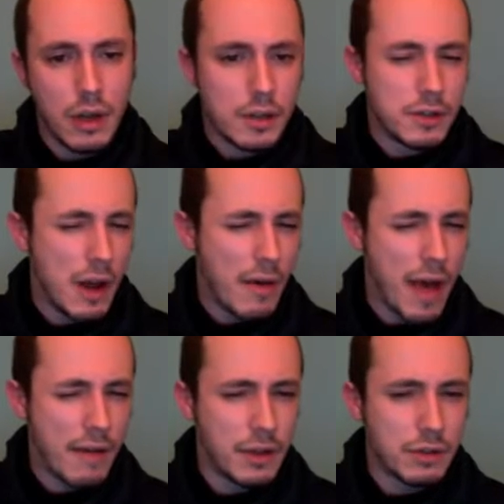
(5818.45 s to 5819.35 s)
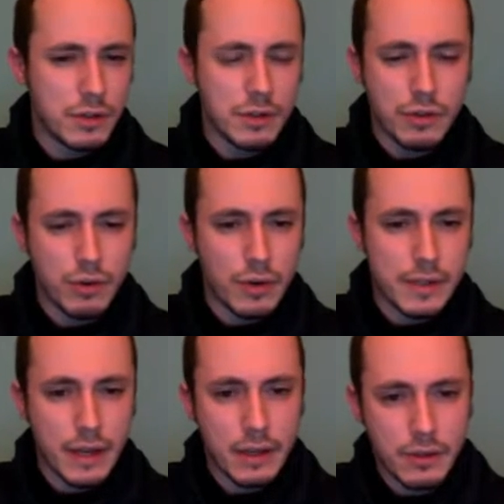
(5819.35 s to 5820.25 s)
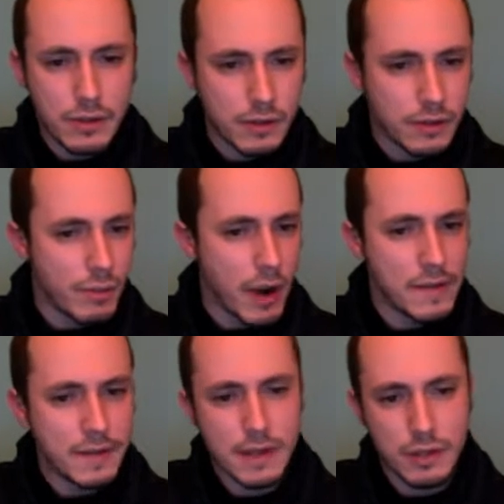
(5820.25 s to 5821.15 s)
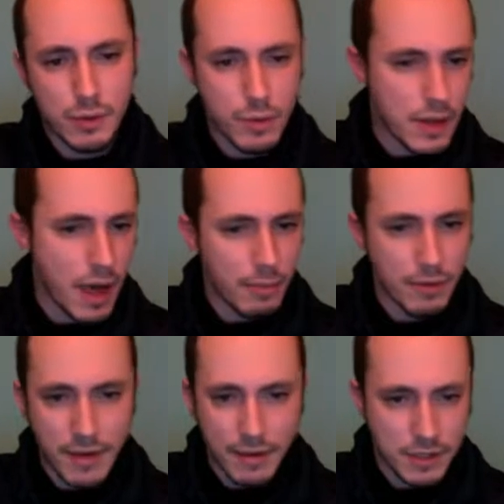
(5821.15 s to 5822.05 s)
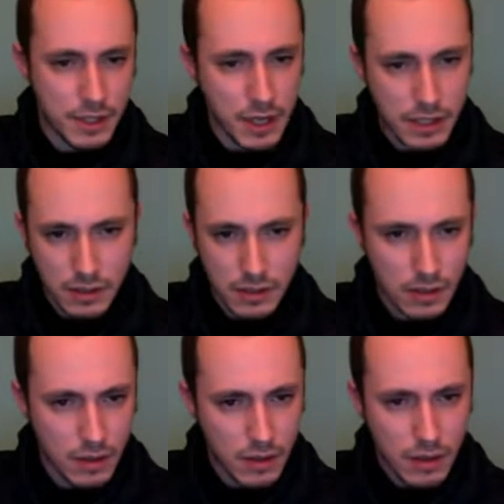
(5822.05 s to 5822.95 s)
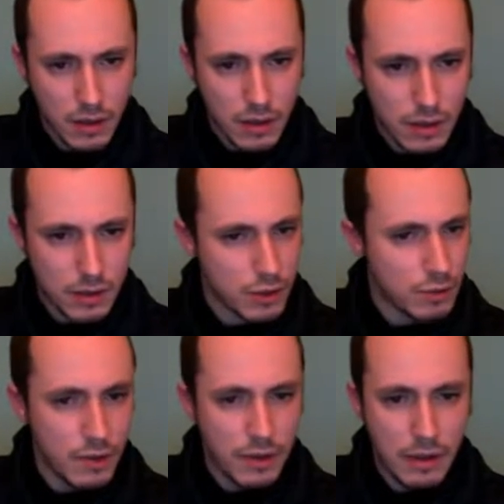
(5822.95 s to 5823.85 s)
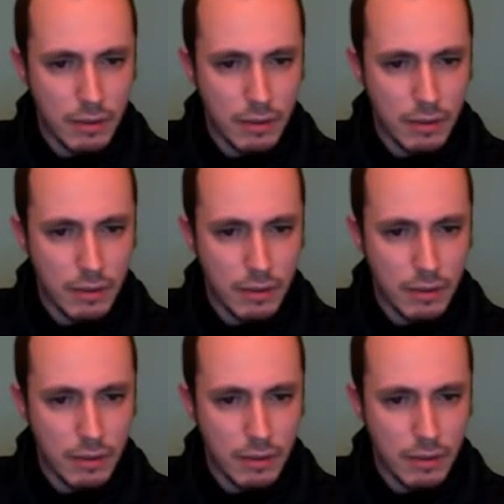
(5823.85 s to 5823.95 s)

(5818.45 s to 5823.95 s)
So now I have an interesting choice. I can just undermine the center with the help of f6. This should be